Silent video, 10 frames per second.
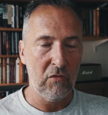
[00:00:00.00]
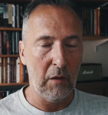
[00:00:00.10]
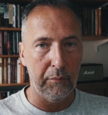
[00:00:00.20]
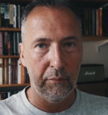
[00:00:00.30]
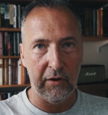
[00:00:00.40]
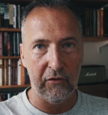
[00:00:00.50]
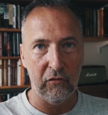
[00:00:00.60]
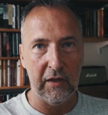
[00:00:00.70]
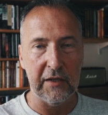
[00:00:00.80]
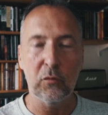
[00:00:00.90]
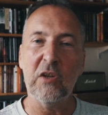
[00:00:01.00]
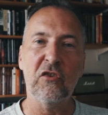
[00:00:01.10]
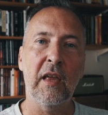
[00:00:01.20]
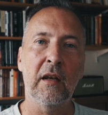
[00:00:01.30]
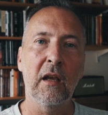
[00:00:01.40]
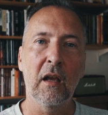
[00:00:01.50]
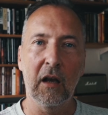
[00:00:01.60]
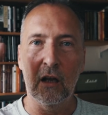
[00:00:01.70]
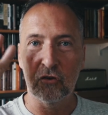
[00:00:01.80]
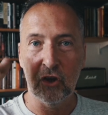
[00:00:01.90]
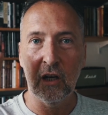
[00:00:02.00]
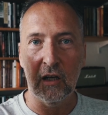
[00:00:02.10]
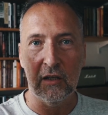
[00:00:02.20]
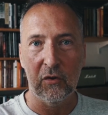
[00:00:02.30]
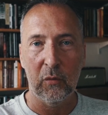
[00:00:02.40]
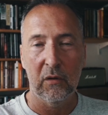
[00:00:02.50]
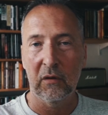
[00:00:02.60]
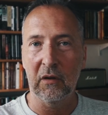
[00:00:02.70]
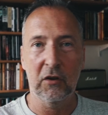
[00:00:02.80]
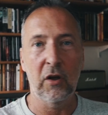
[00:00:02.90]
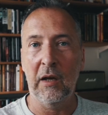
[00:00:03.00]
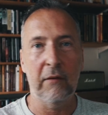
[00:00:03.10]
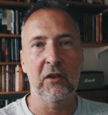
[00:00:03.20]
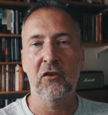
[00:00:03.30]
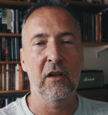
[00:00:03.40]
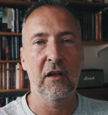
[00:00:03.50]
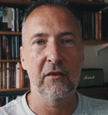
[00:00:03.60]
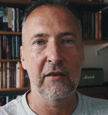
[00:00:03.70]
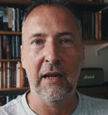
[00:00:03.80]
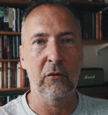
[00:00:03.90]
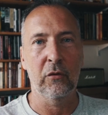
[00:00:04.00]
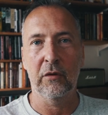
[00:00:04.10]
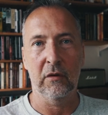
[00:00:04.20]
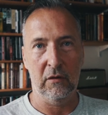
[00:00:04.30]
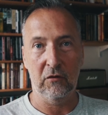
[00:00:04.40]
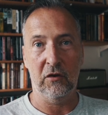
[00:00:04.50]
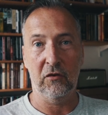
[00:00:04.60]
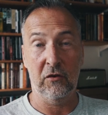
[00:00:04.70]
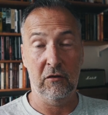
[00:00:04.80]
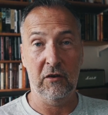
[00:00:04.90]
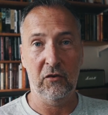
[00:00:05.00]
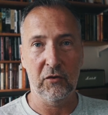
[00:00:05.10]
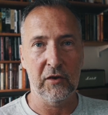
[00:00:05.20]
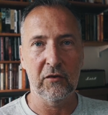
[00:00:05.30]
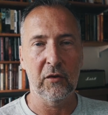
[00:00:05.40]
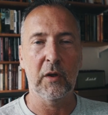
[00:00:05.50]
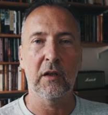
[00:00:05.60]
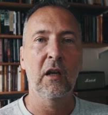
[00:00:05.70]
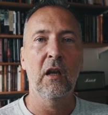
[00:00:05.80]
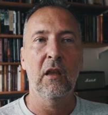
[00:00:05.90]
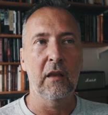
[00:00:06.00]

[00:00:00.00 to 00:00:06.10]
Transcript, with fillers: press release, which then a journalist we don't have any journalists now, not in the traditional sense of the word. These